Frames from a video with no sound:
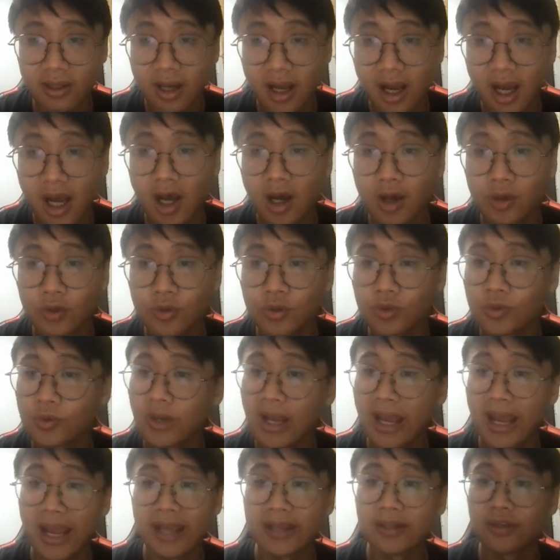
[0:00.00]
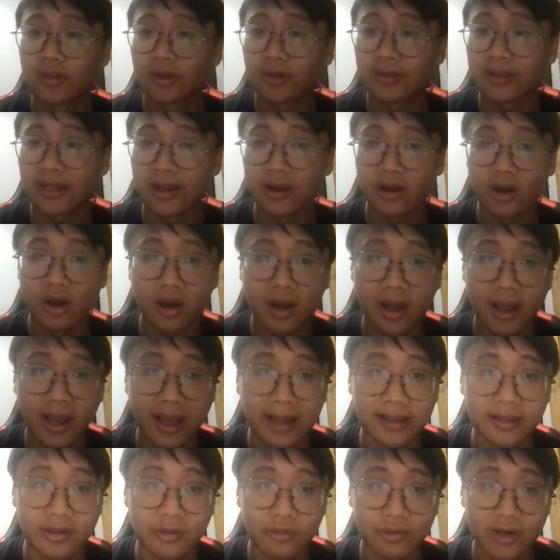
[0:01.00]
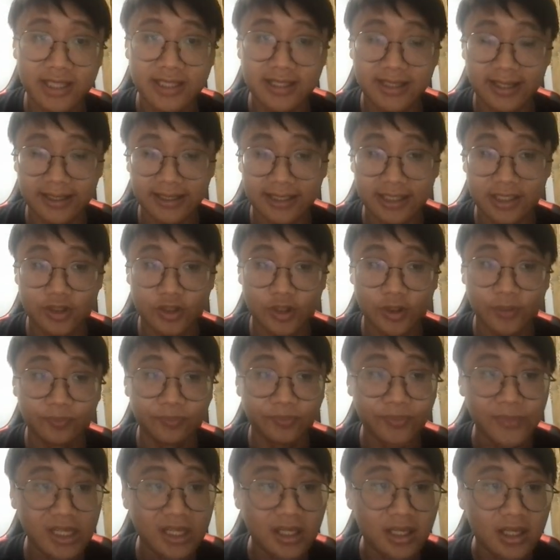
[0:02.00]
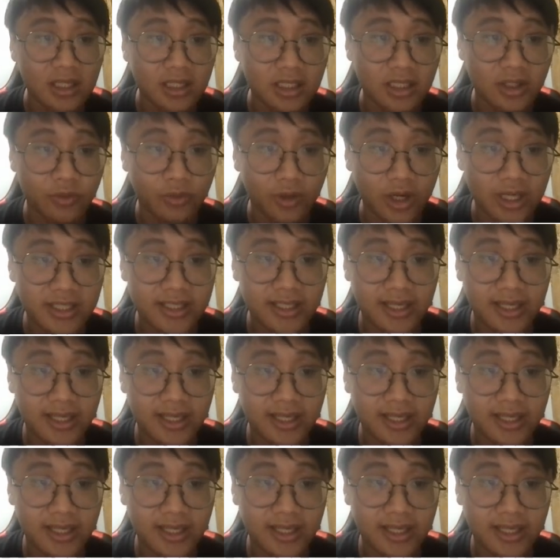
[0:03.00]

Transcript: How to handle deadlock and the race condition. So race